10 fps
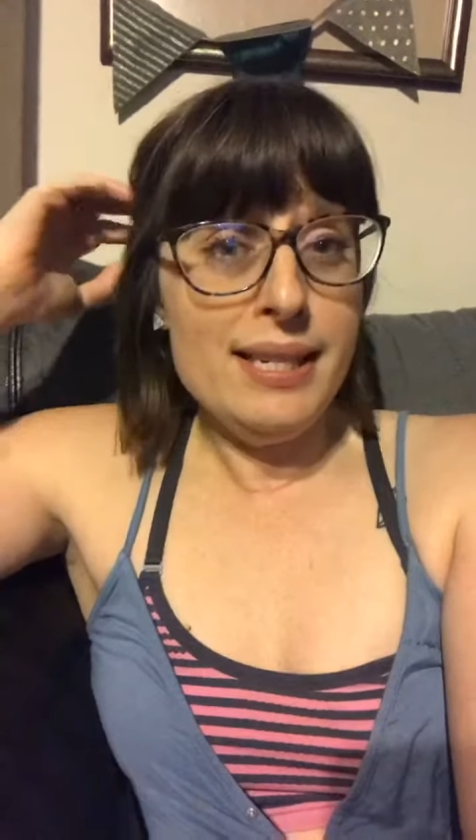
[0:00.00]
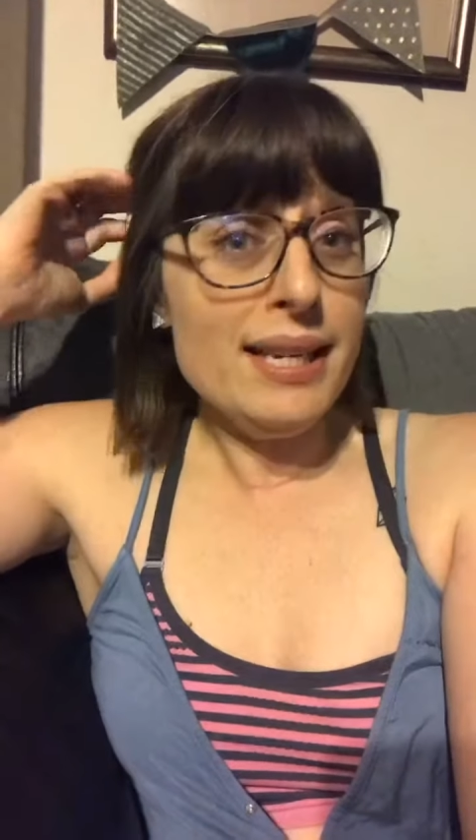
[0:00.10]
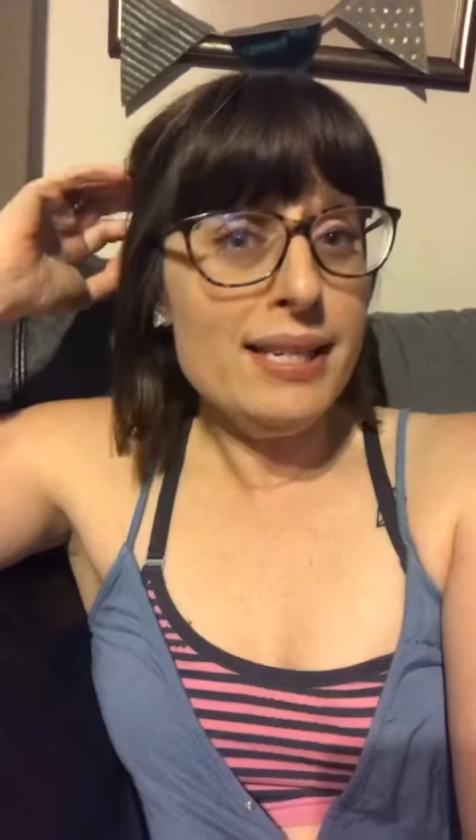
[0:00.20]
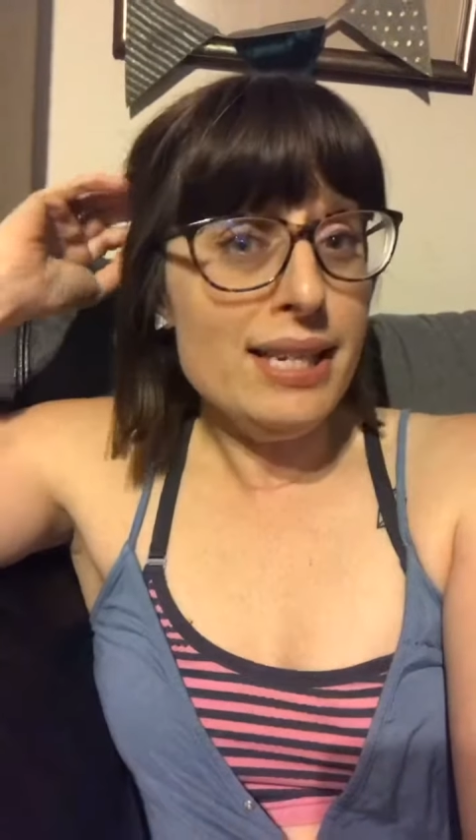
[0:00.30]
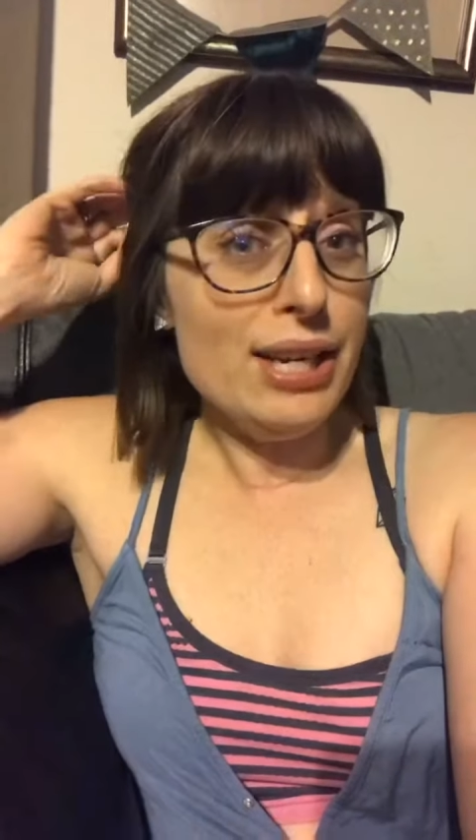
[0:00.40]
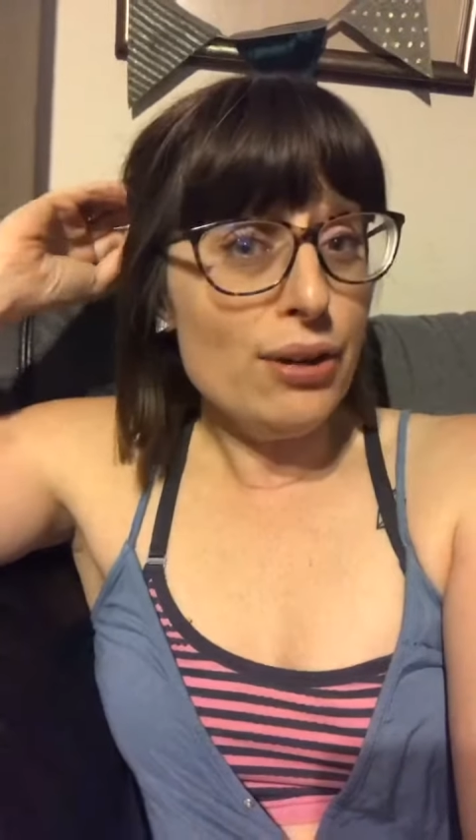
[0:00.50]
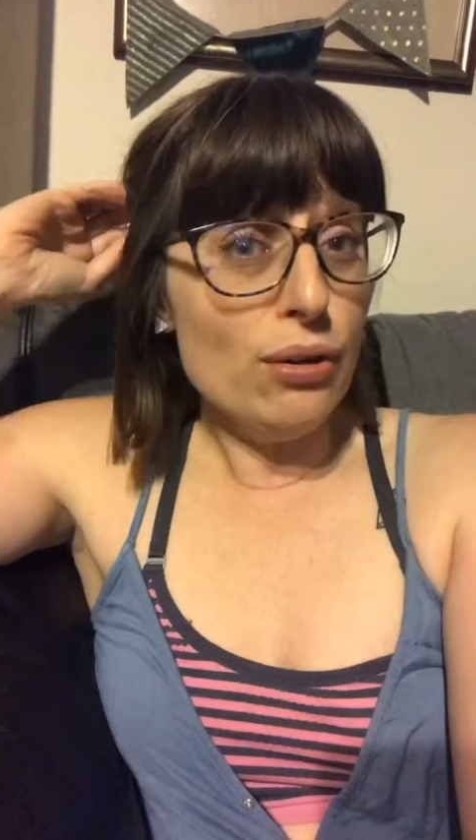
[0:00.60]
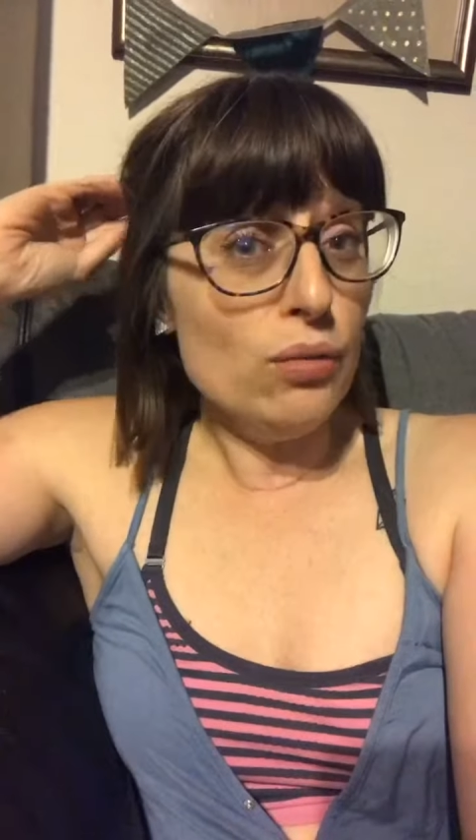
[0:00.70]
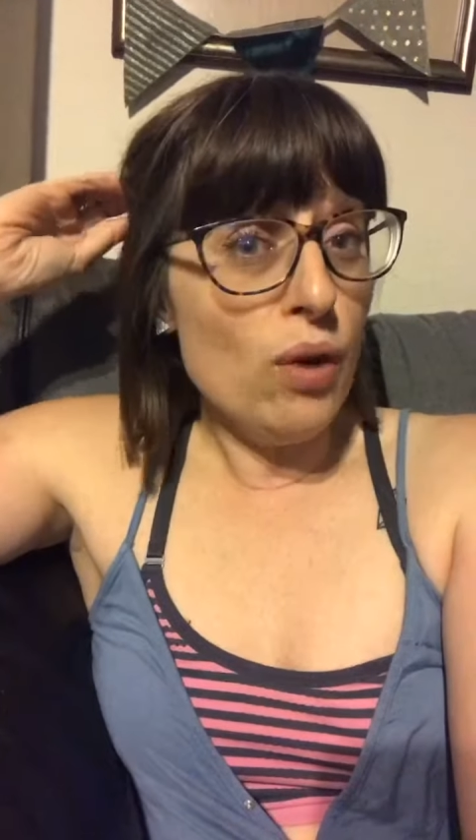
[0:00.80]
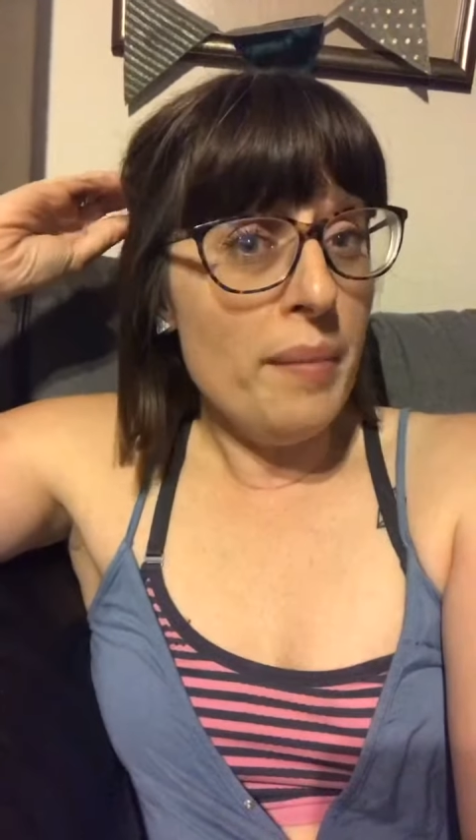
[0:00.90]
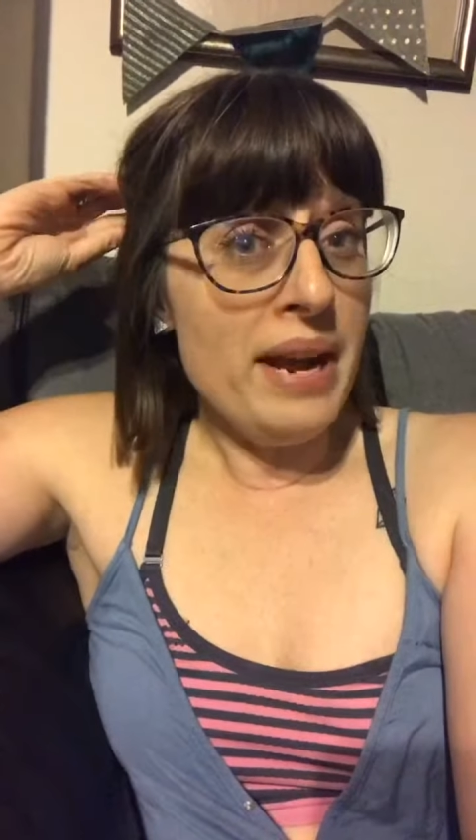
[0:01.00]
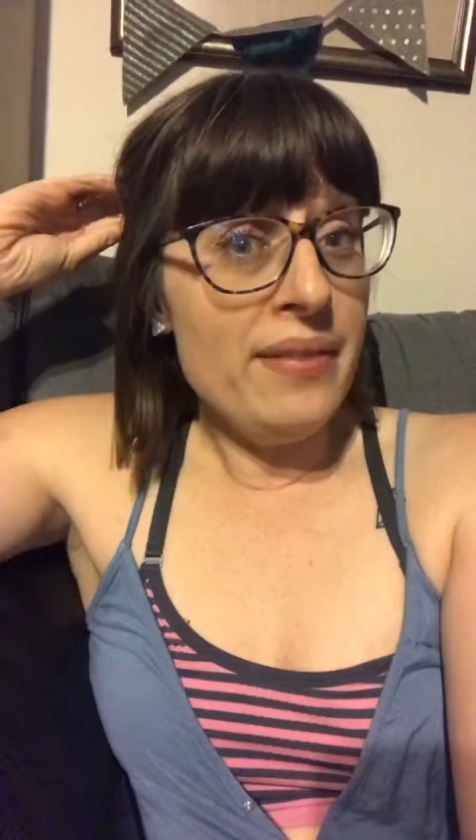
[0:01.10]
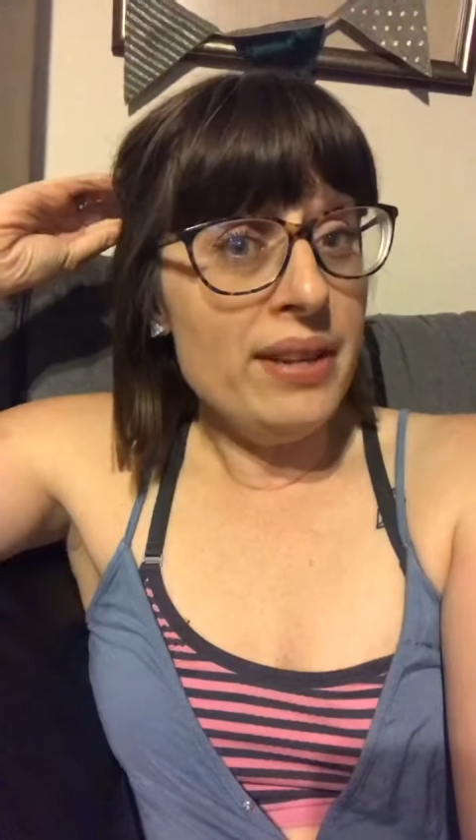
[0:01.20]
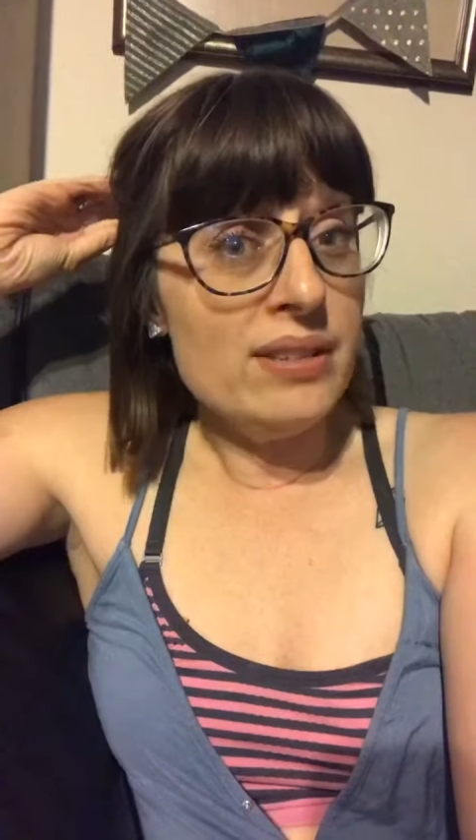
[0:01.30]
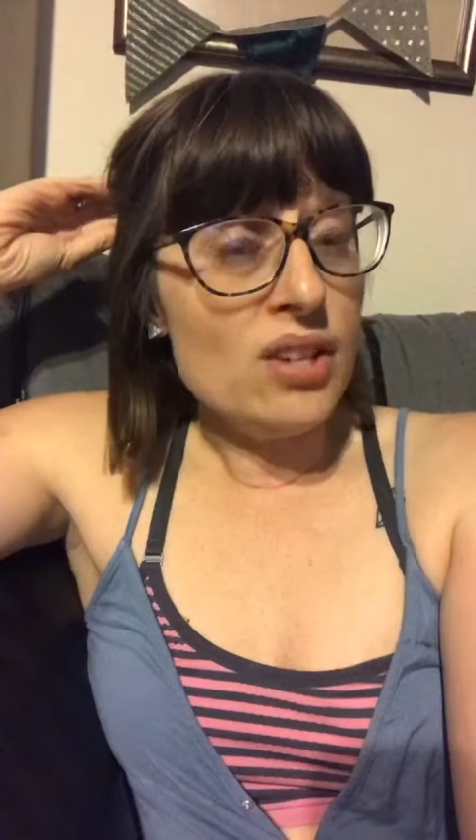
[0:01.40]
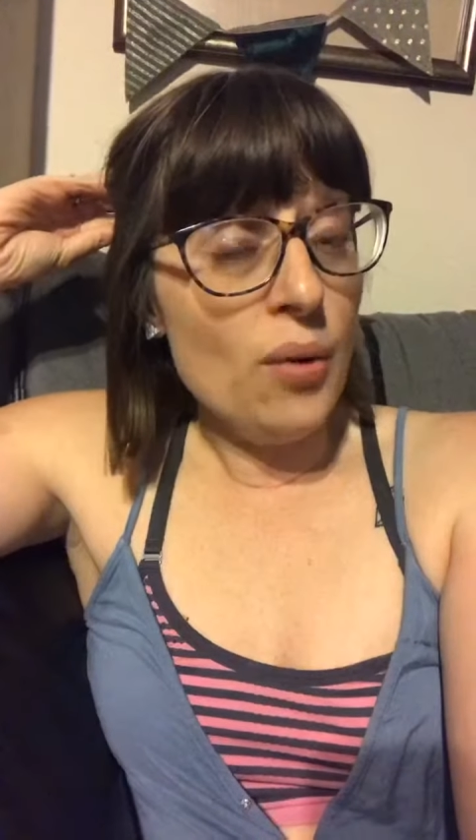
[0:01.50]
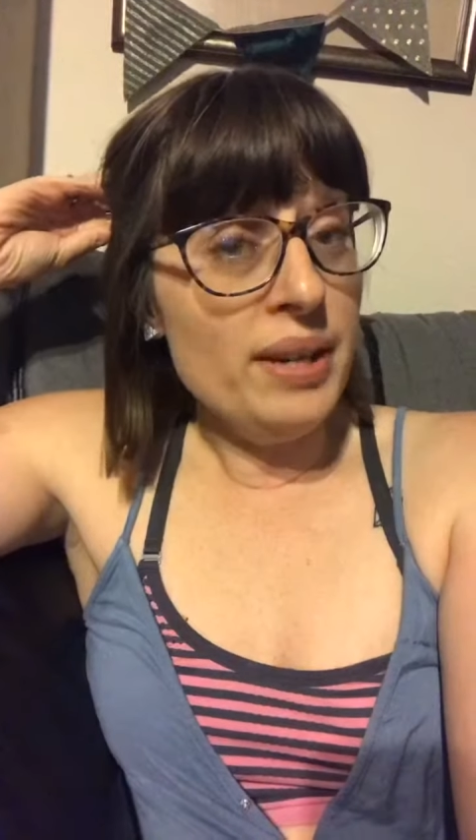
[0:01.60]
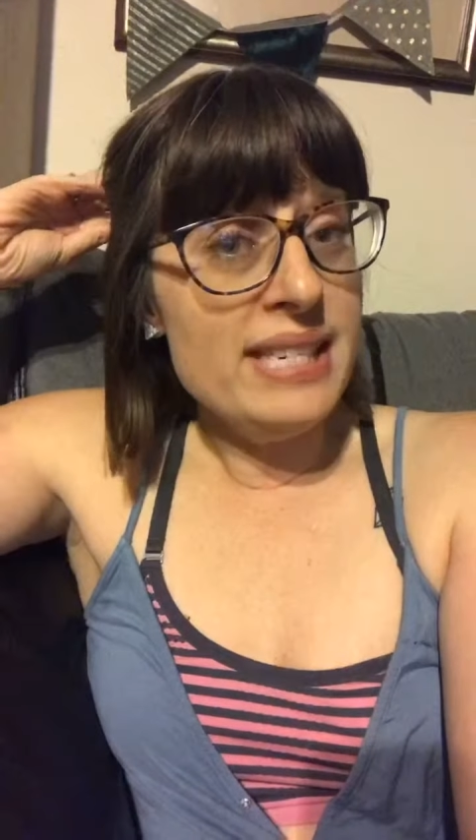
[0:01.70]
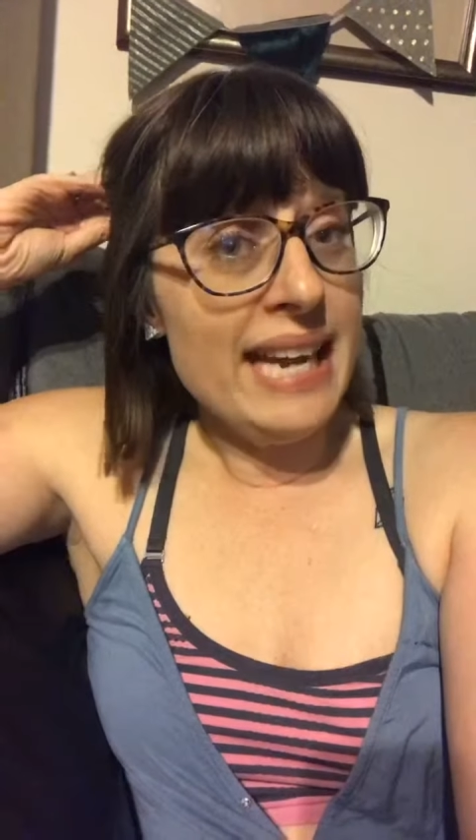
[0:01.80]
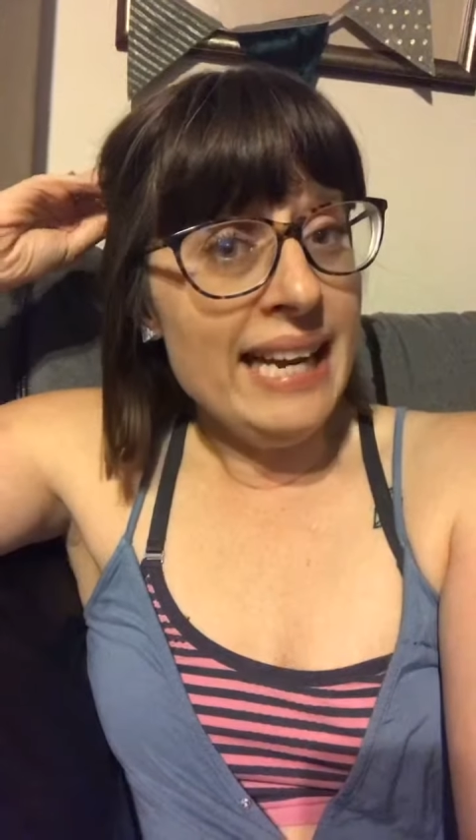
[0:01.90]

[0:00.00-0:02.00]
60-year-old woman that's going to